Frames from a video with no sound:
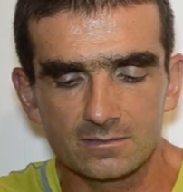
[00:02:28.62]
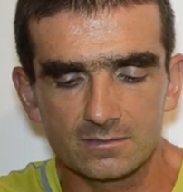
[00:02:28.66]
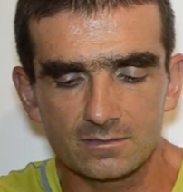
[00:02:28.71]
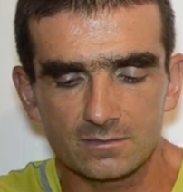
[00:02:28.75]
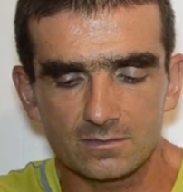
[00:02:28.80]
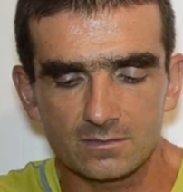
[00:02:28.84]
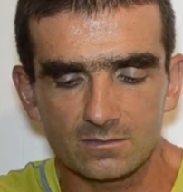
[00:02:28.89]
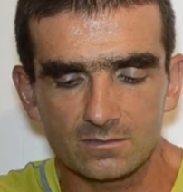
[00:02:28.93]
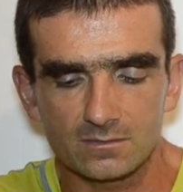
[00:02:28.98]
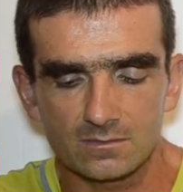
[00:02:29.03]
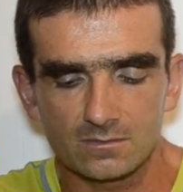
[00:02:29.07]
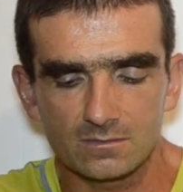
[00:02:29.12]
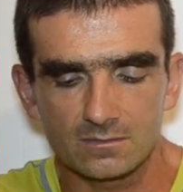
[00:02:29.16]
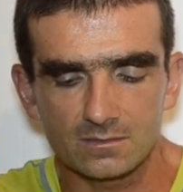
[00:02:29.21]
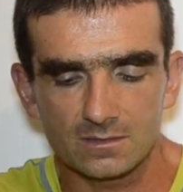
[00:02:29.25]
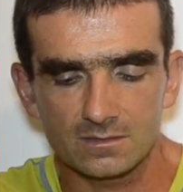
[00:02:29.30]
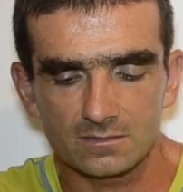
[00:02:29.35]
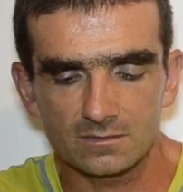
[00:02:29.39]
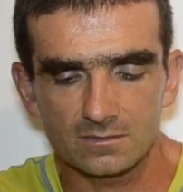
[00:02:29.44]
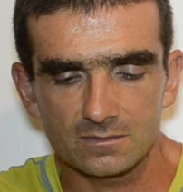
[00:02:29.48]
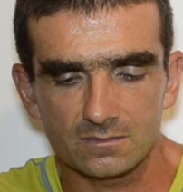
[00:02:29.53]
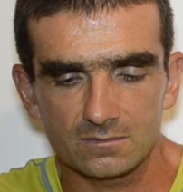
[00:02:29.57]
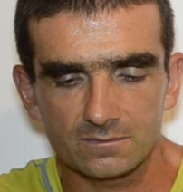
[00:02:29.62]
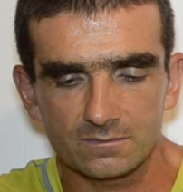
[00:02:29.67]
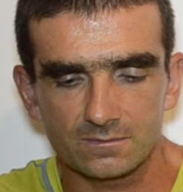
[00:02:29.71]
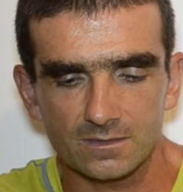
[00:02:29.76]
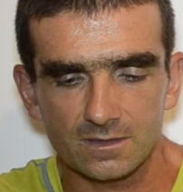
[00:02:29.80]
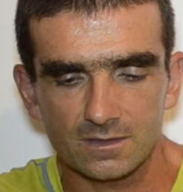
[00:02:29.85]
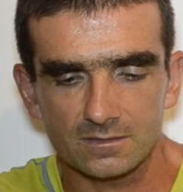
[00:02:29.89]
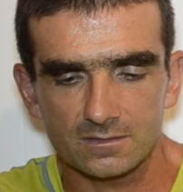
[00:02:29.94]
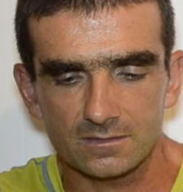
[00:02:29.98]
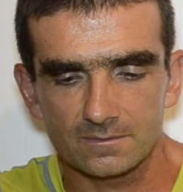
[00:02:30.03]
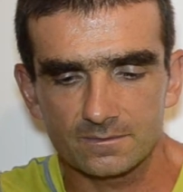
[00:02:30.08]
So let's go
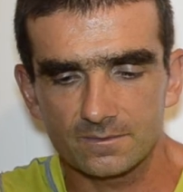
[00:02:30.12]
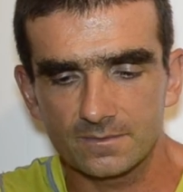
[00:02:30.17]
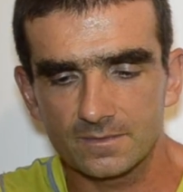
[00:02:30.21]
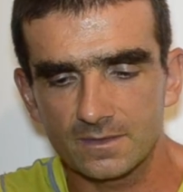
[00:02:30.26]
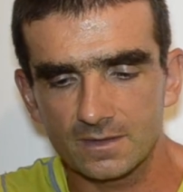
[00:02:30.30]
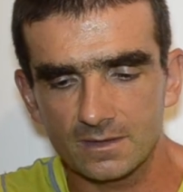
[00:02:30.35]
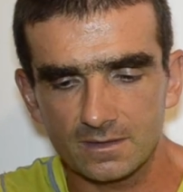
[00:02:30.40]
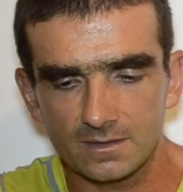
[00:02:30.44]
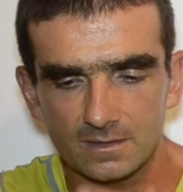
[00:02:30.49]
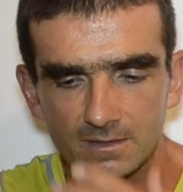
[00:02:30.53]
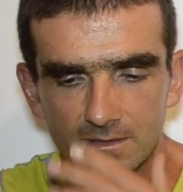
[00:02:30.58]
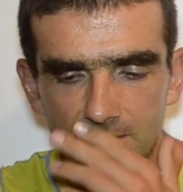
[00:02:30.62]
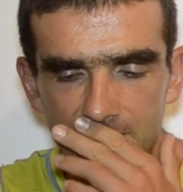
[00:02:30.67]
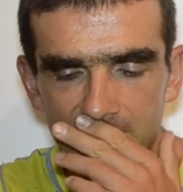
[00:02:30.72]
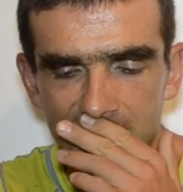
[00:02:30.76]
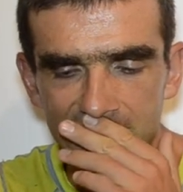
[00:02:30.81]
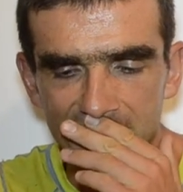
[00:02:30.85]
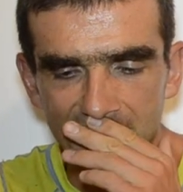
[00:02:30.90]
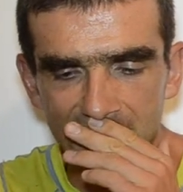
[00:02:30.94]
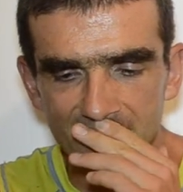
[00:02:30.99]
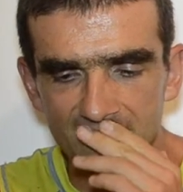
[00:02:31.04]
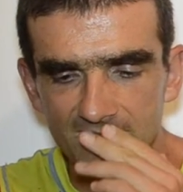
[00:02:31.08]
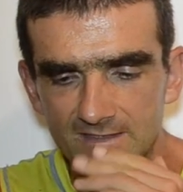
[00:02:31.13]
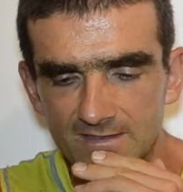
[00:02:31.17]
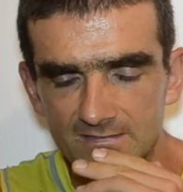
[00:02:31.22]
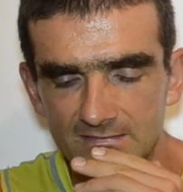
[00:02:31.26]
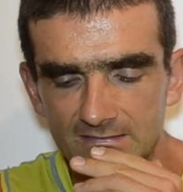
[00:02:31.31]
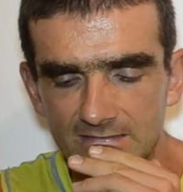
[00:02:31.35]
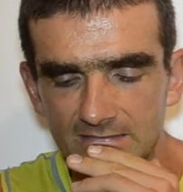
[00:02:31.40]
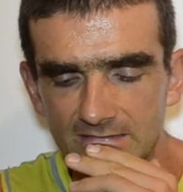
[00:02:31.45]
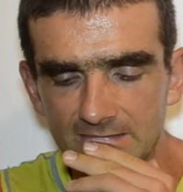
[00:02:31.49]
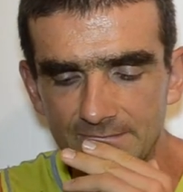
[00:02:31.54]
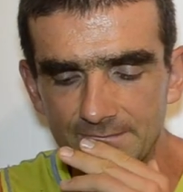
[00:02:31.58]
farther.
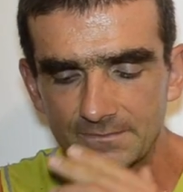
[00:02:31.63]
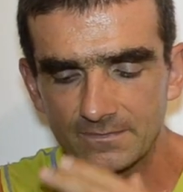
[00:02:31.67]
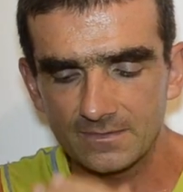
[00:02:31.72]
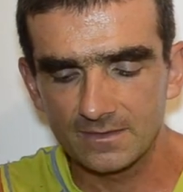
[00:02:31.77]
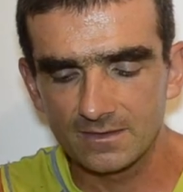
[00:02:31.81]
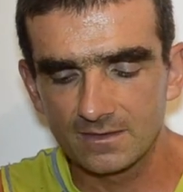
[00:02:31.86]
Sarvagata,